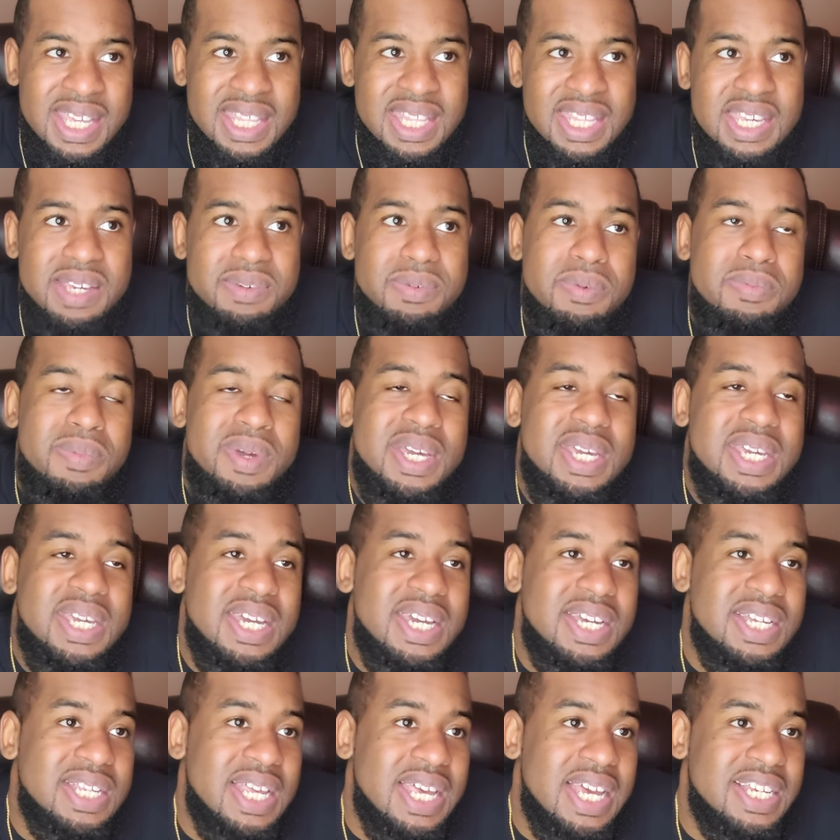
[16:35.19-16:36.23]
the MMA
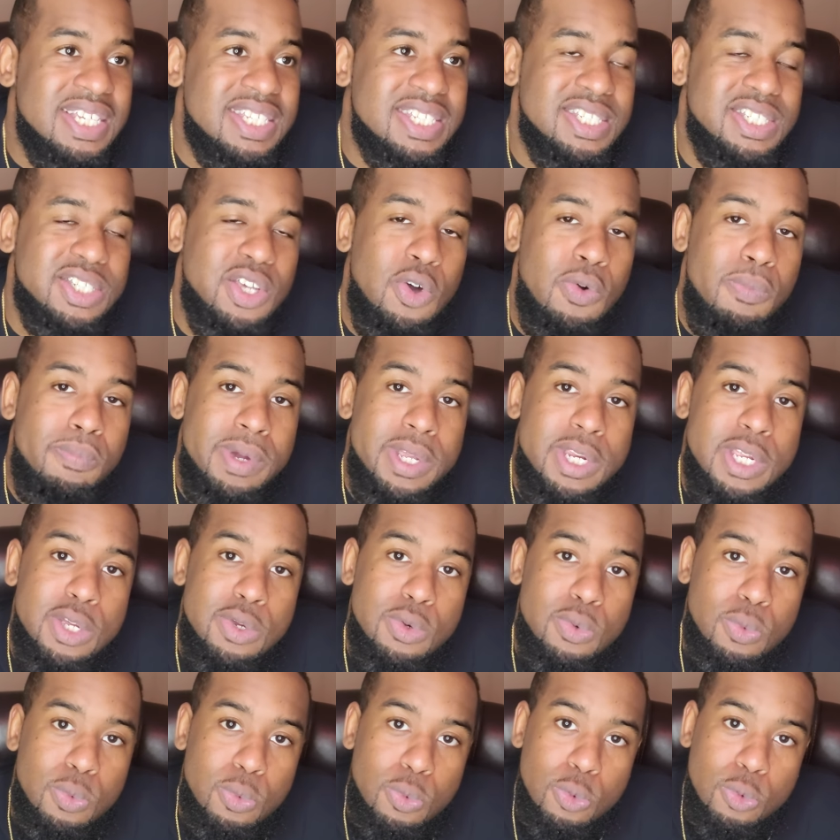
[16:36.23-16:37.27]
cage has so many
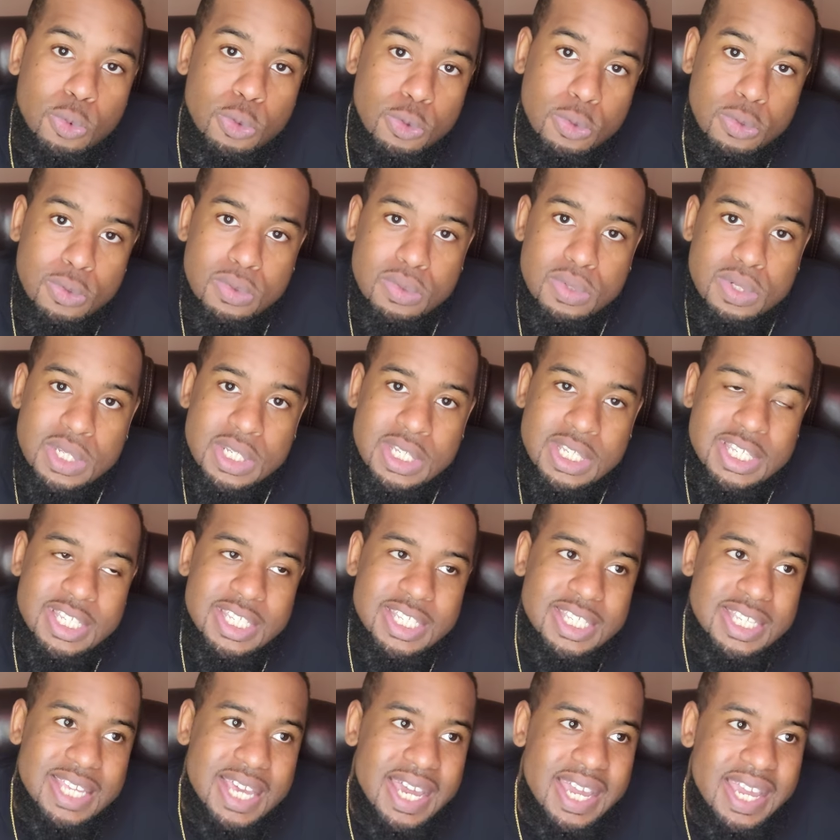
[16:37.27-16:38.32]
rules, and
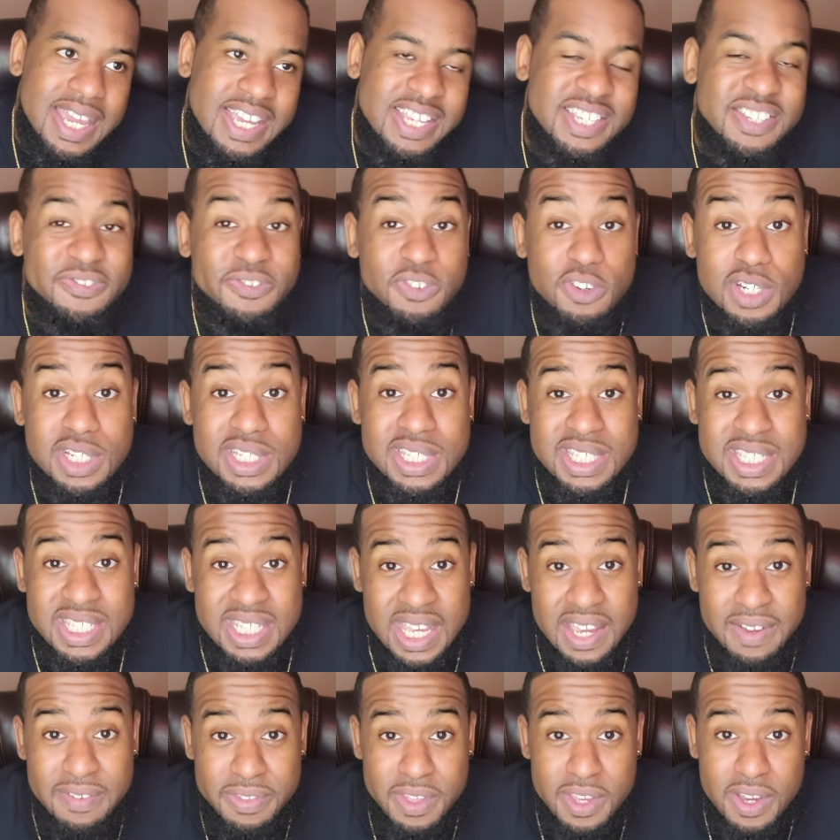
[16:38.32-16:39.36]
it's like, it's for the
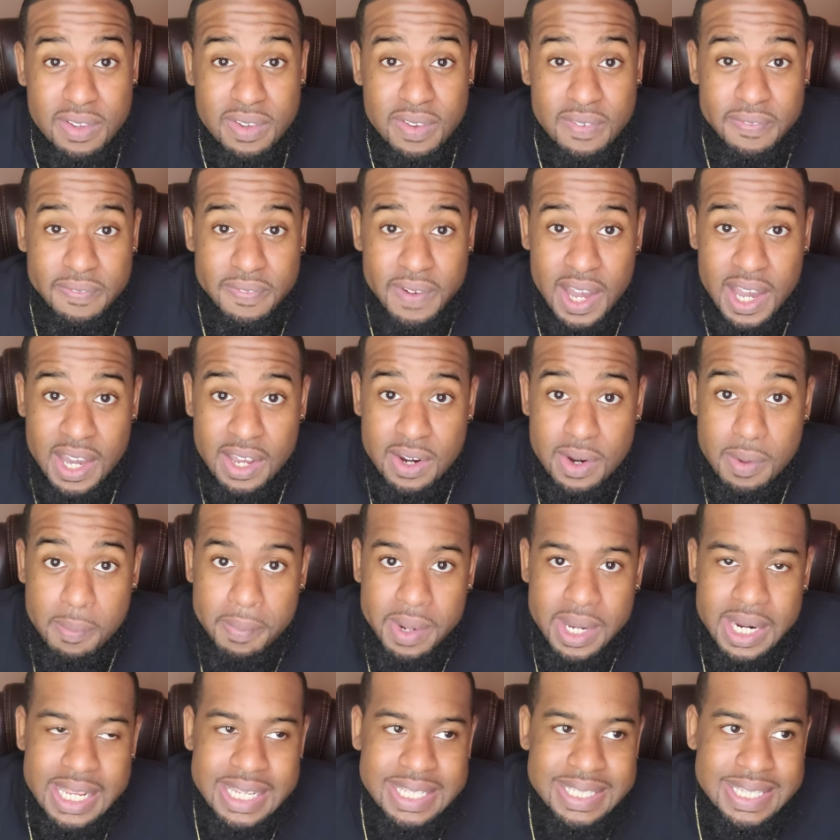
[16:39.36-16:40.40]
safety of the fighter,
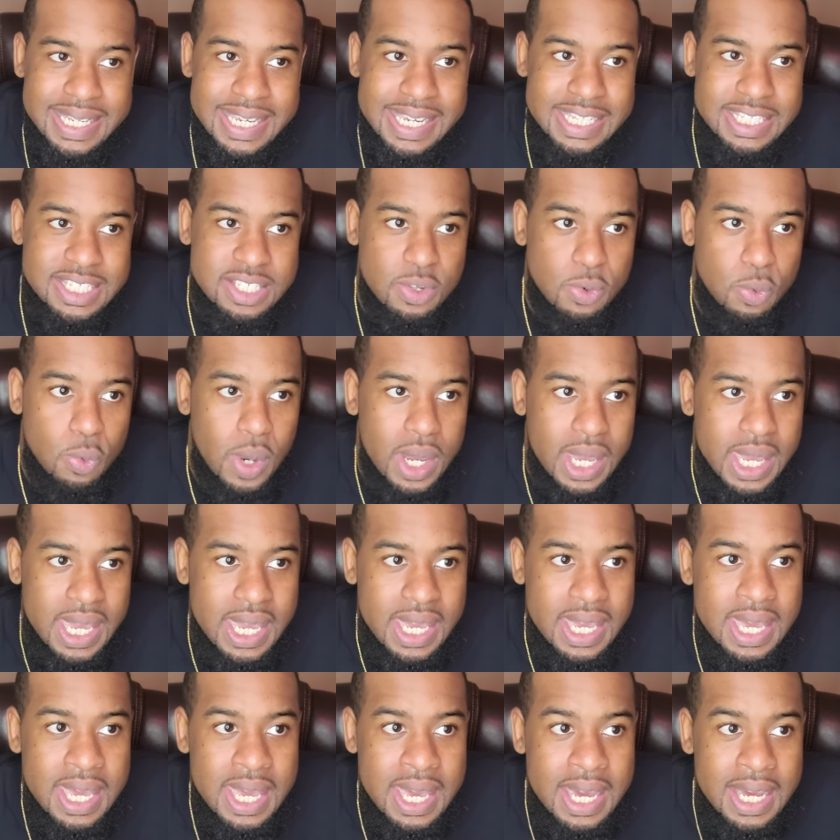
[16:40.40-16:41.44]
but it takes
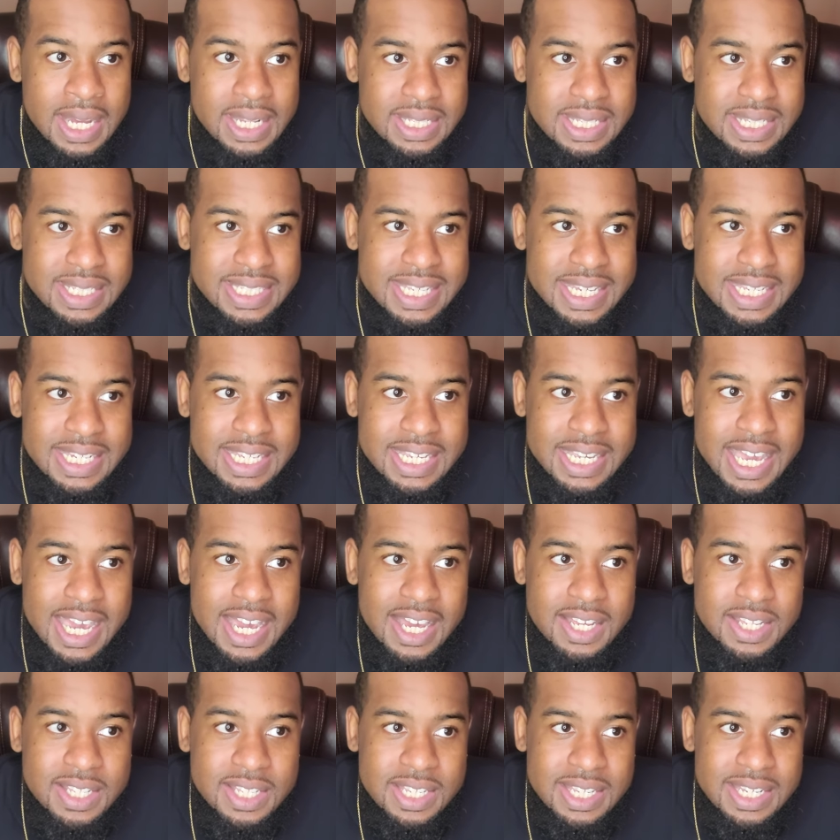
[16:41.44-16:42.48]
away the
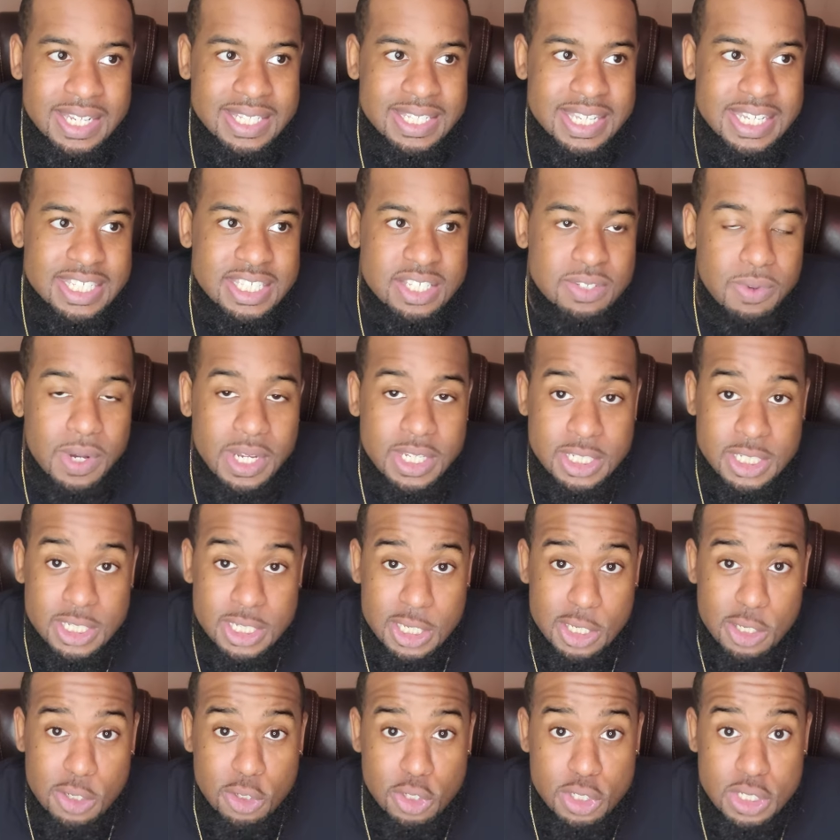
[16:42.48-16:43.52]
technicality, it takes away
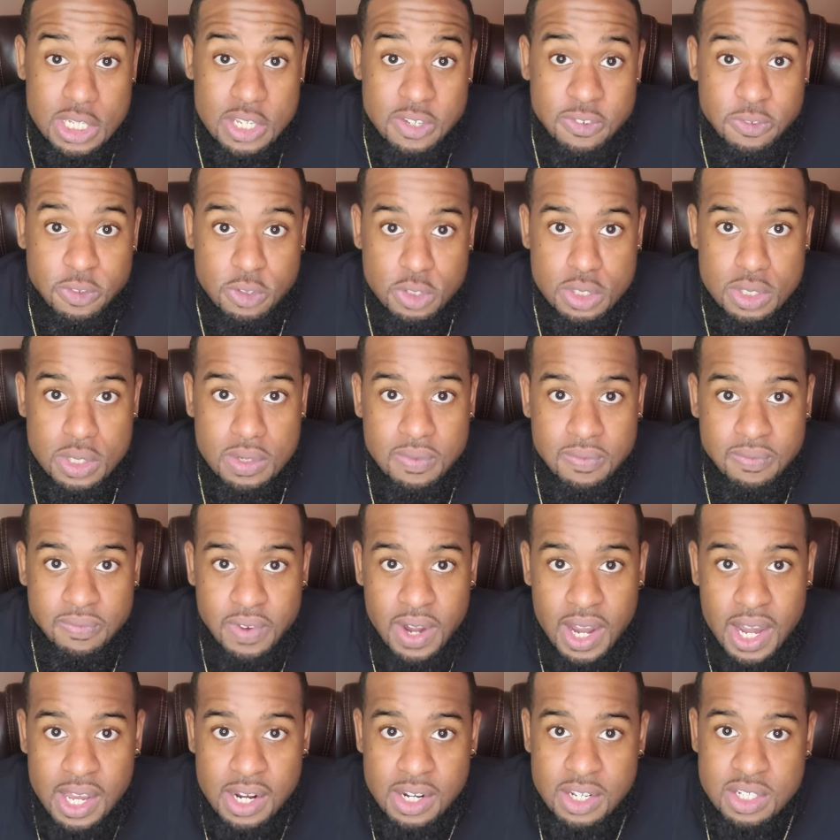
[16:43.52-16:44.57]
skill set for some
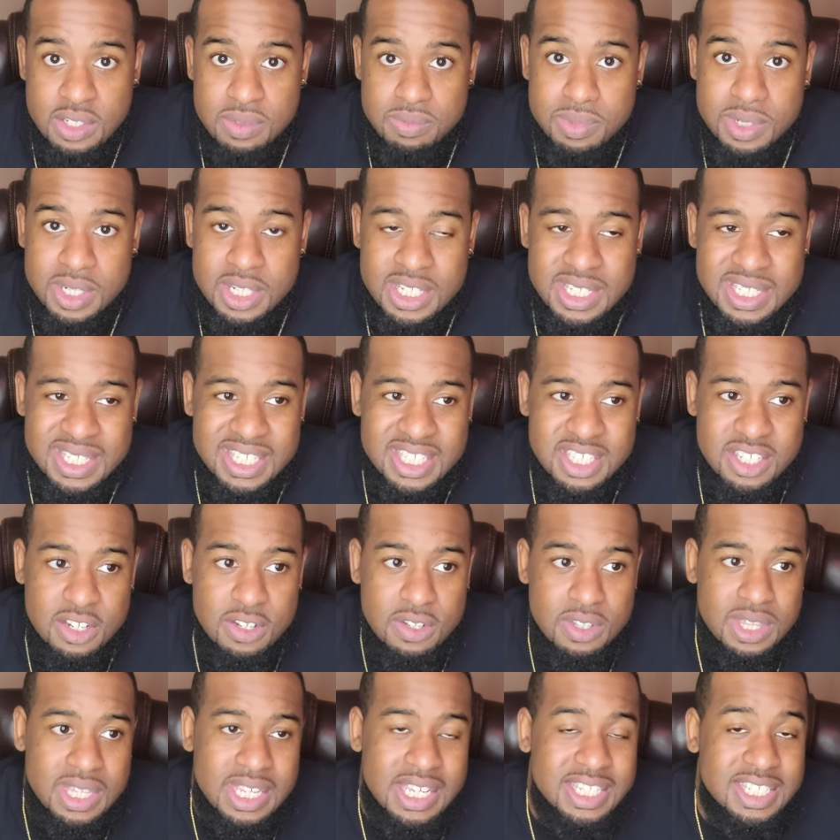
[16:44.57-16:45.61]
fighters, because there's
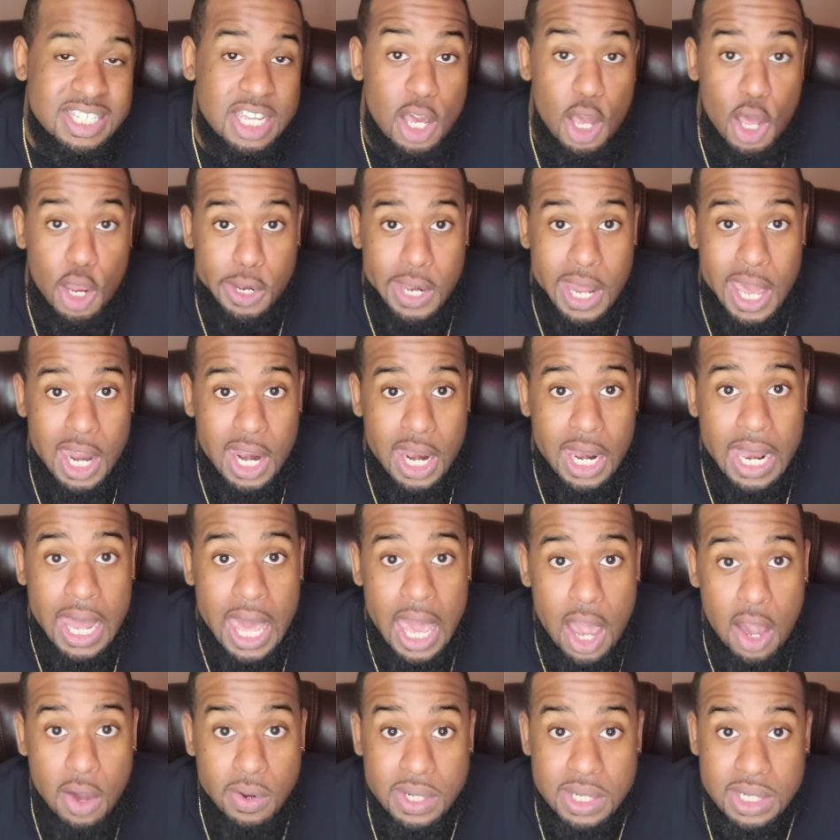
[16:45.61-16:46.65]
certain things that are not
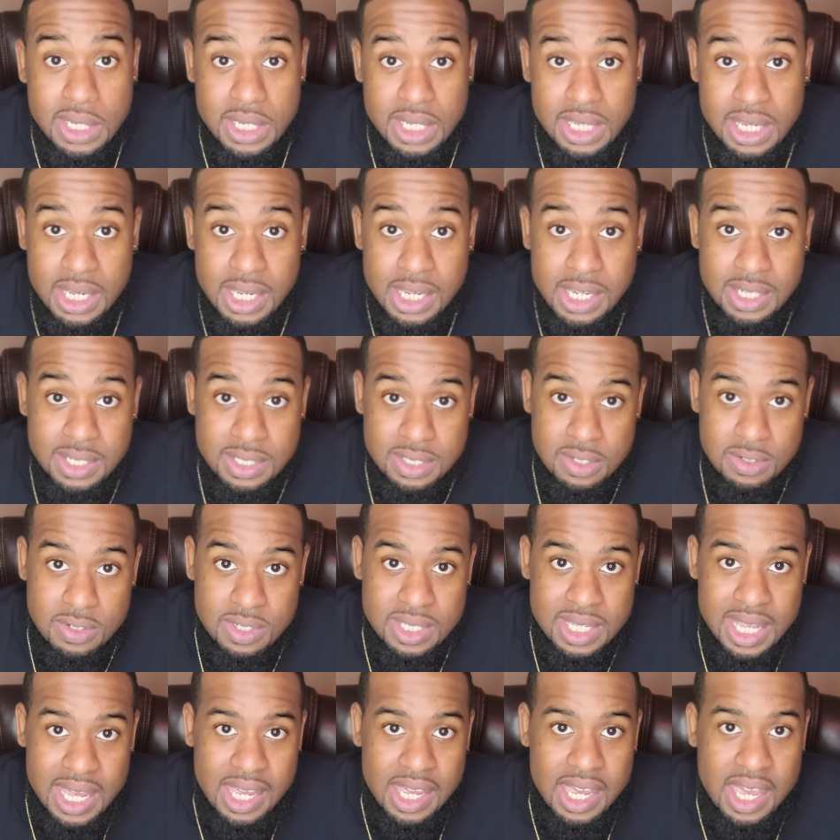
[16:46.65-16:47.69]
allowed in the cage, so
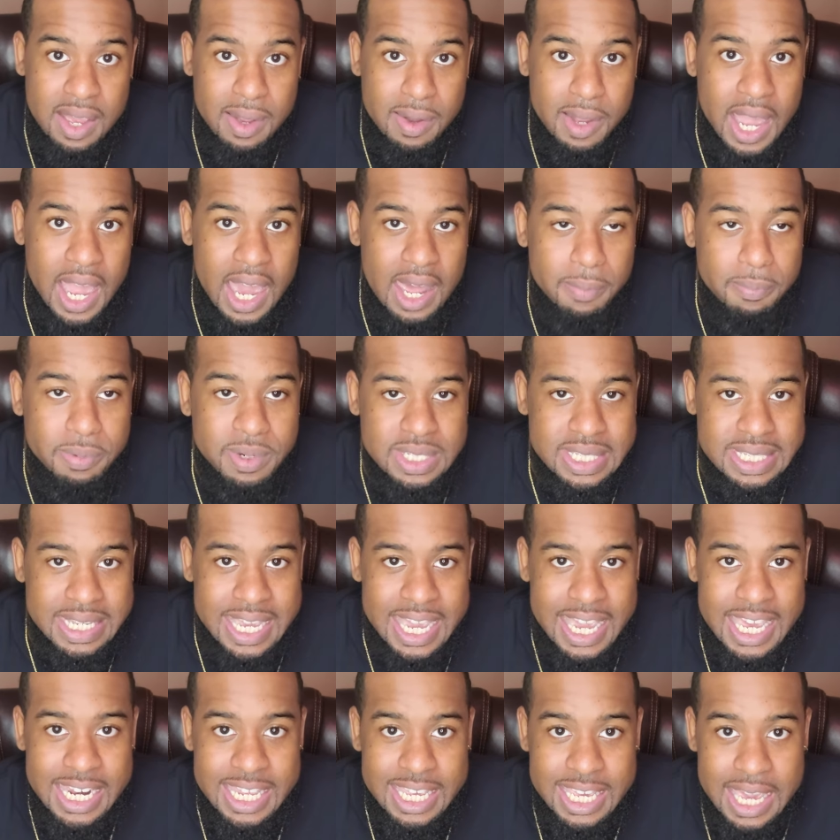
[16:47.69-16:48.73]
it's like, it kind of puts a
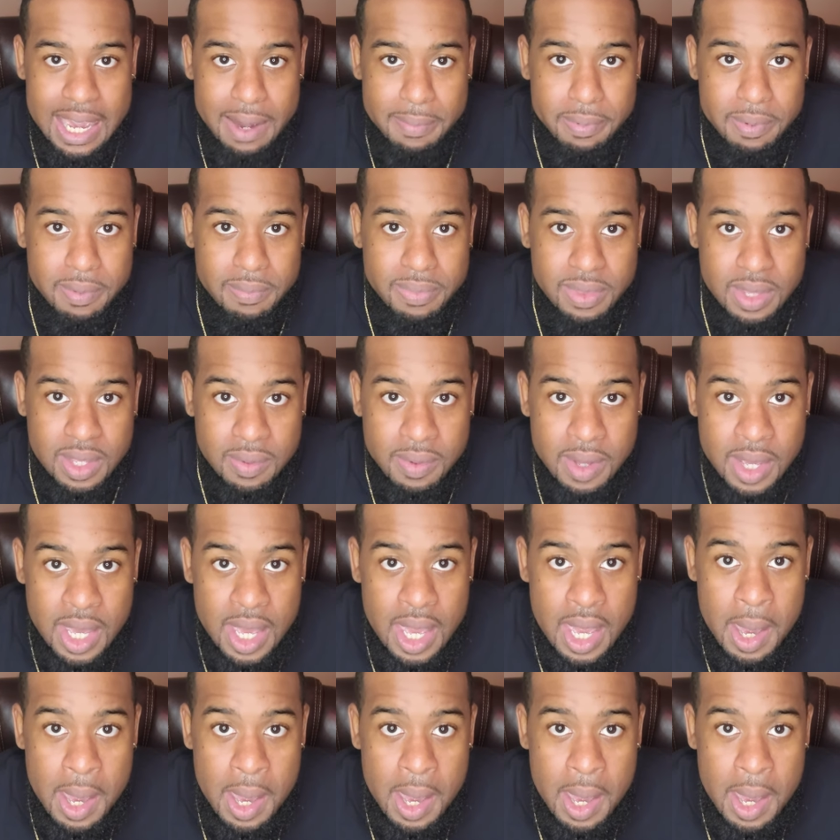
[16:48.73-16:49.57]
handicap on them.